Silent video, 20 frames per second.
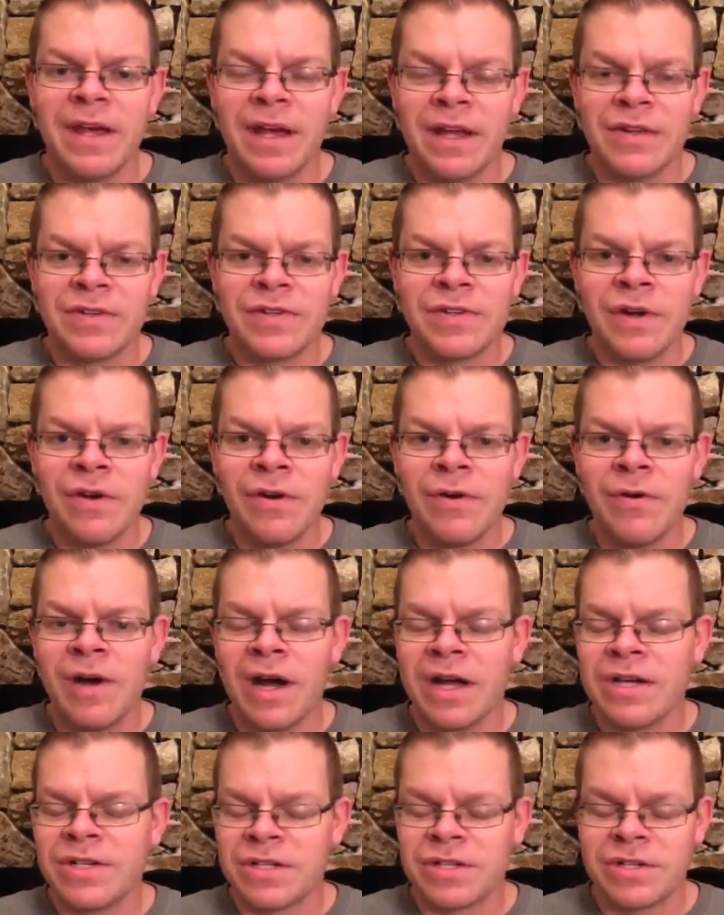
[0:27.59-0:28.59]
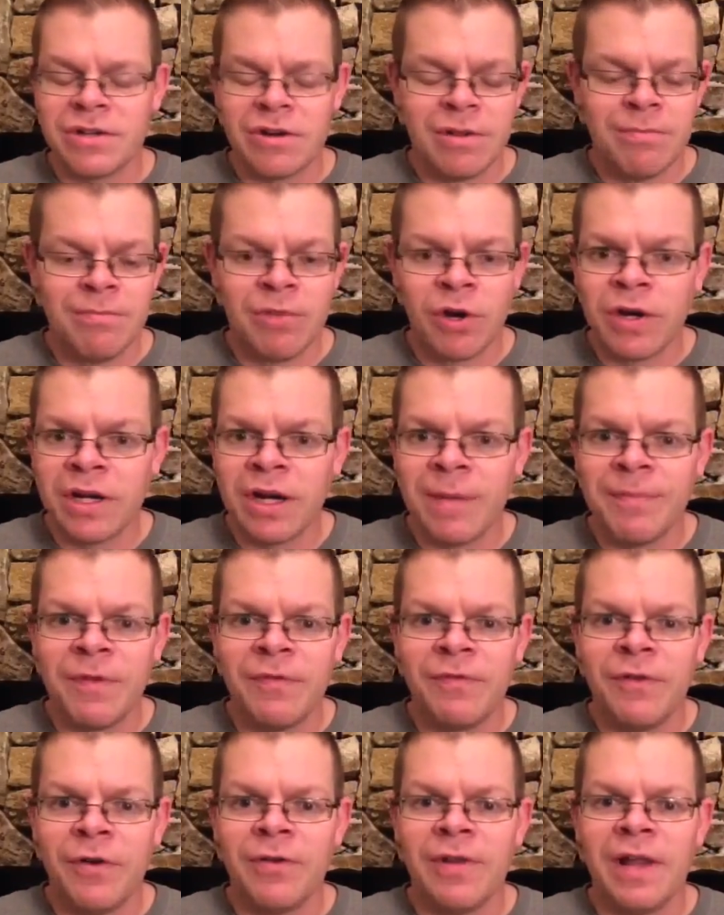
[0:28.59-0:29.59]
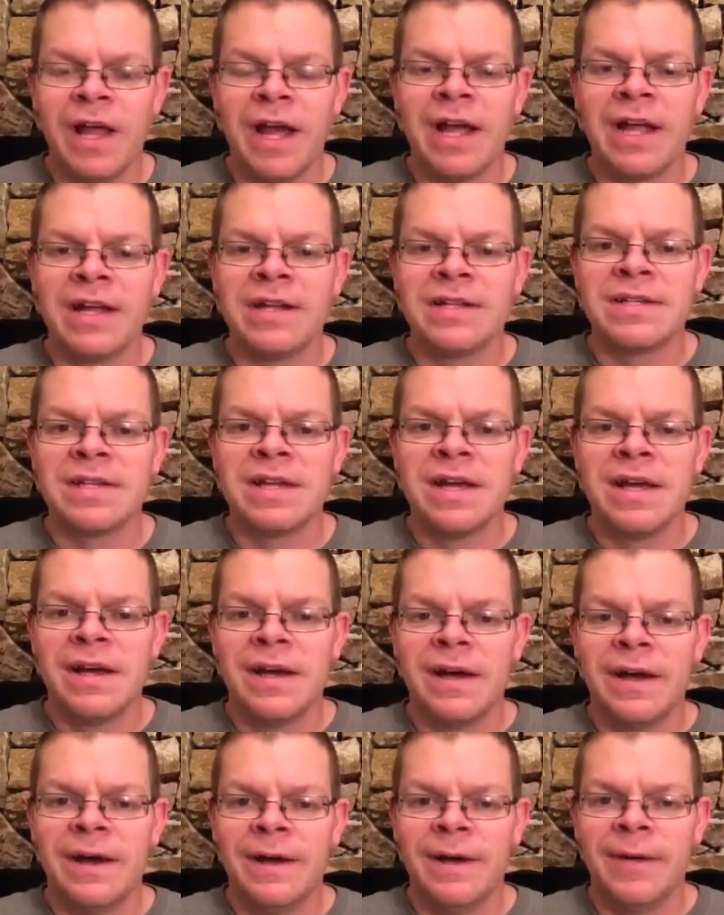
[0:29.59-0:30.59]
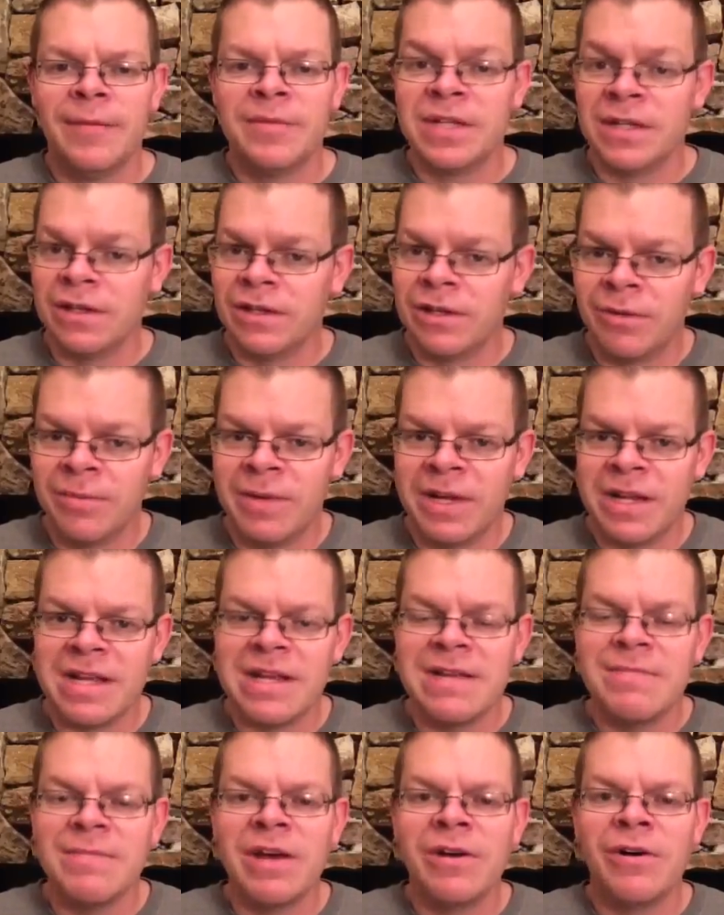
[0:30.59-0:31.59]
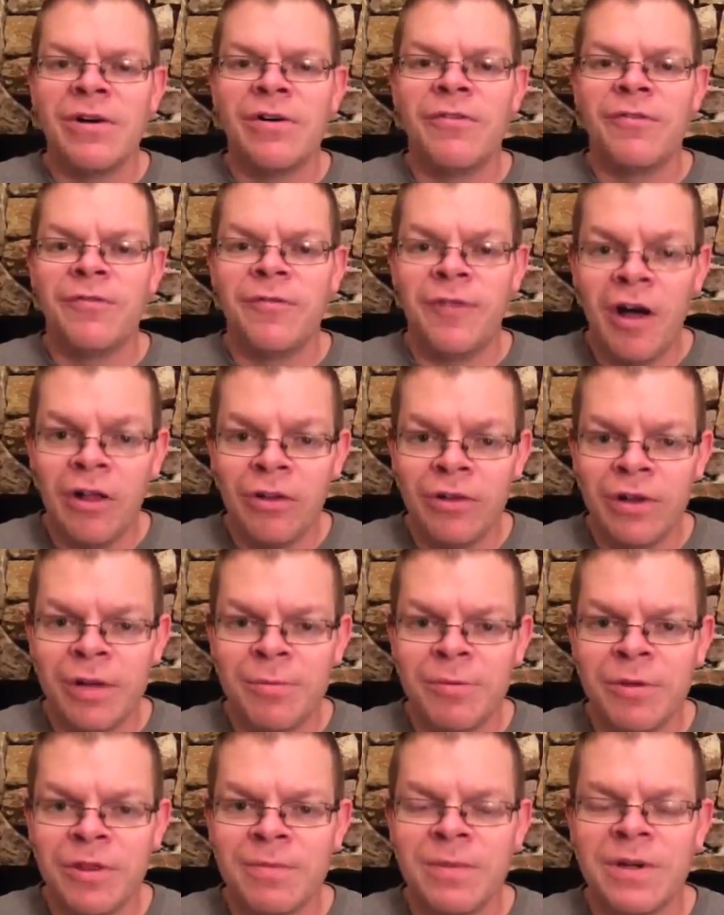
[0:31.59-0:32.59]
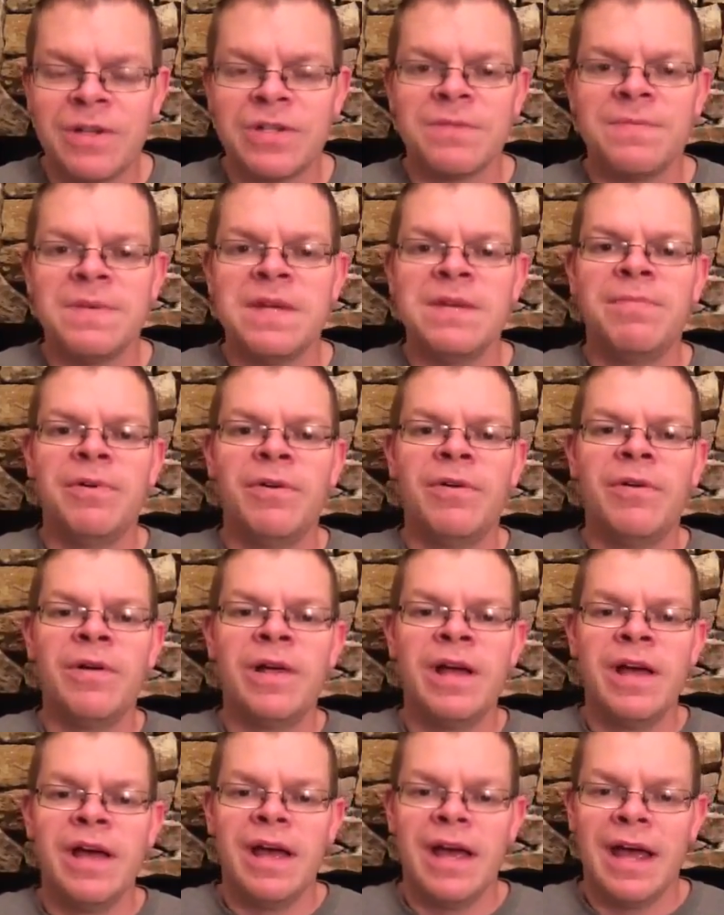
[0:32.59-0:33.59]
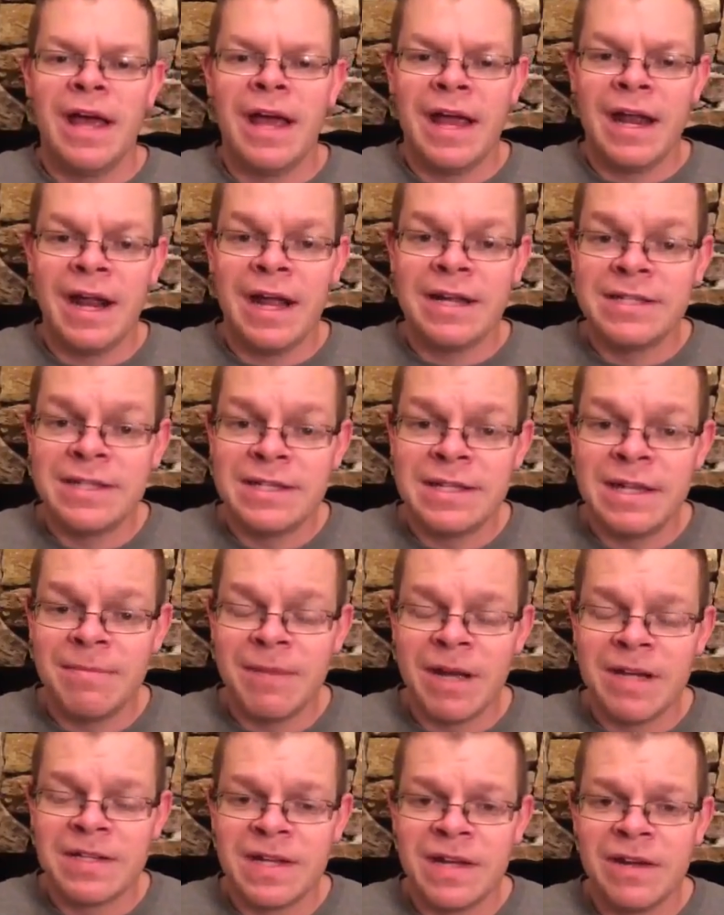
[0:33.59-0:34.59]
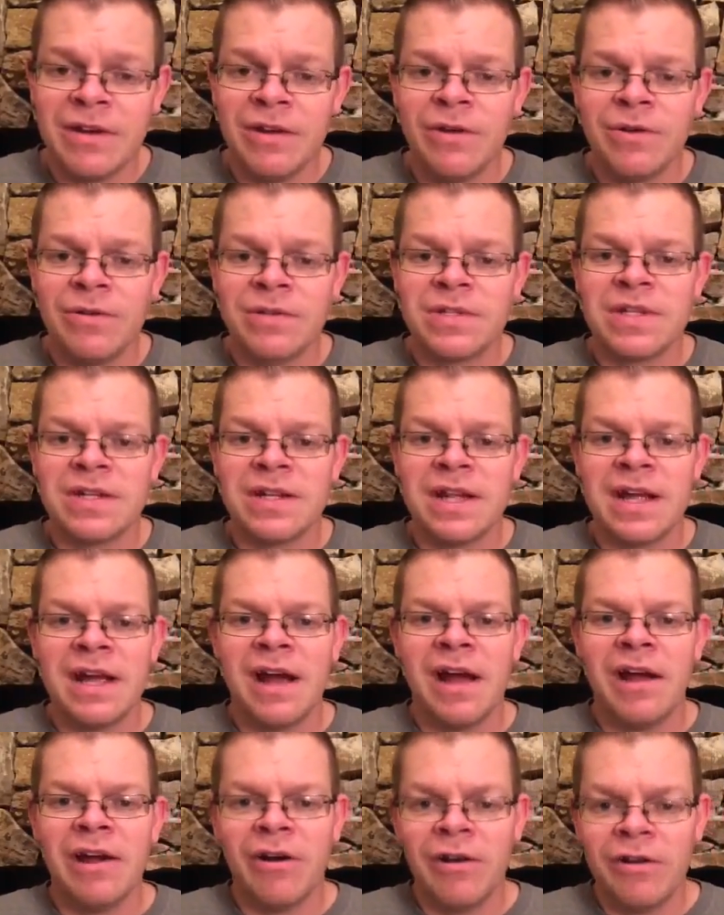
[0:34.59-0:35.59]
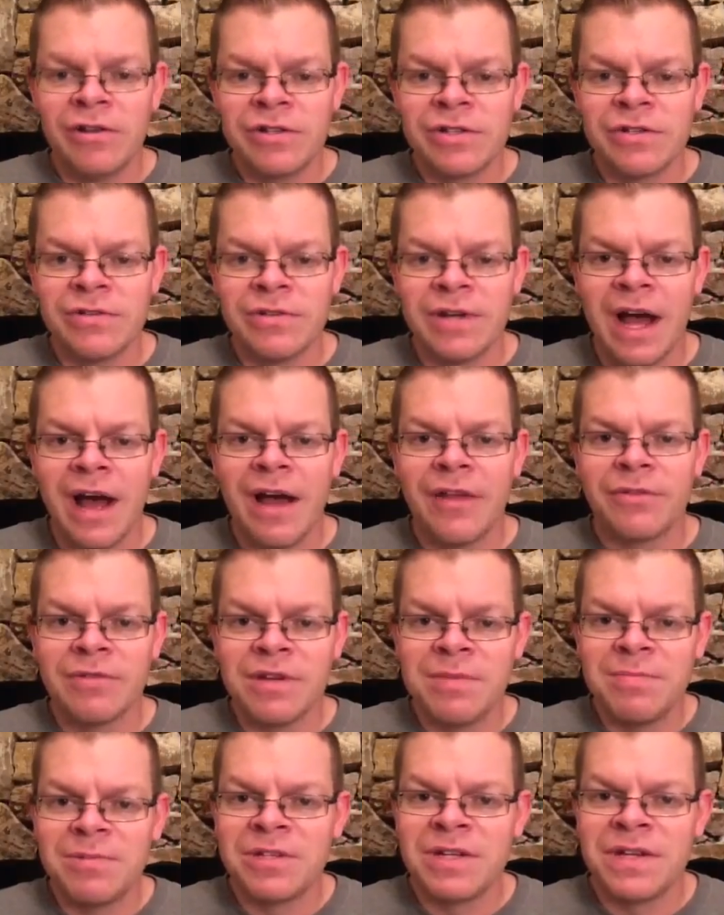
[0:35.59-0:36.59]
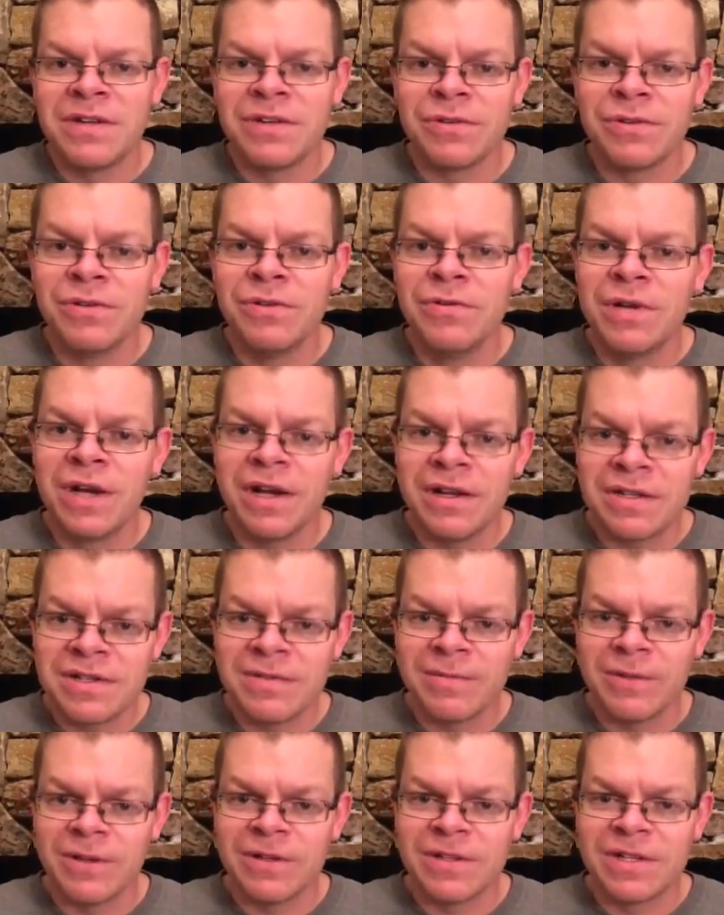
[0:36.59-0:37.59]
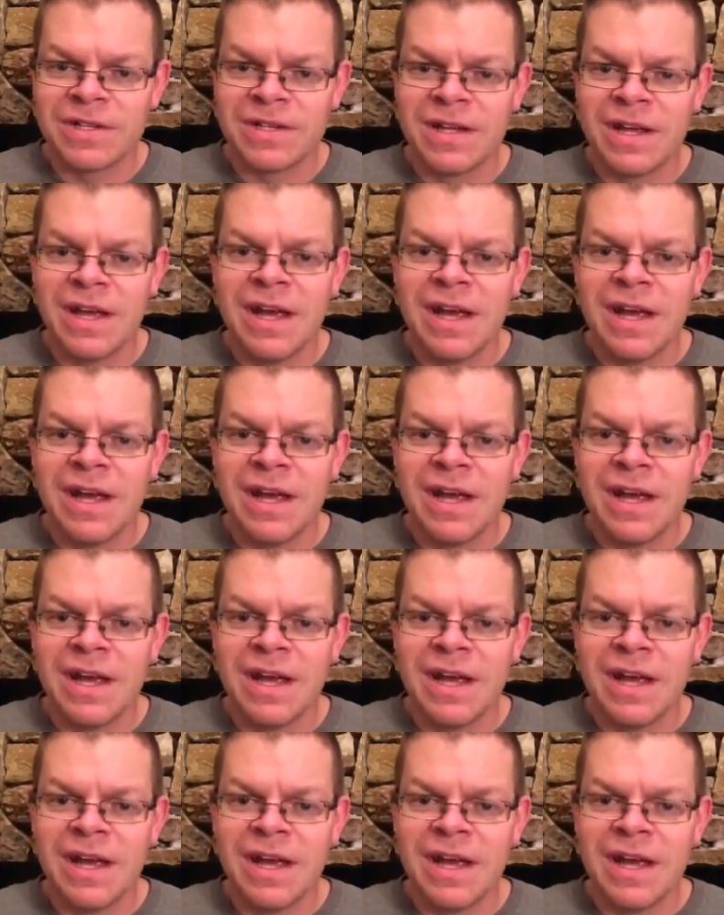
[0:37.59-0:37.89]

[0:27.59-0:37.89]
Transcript: And so I just started burning up the phone lines, did a little bit of email, followed up with a bunch of people, and I did get my 10 no's today. I also got 3 potential new customers,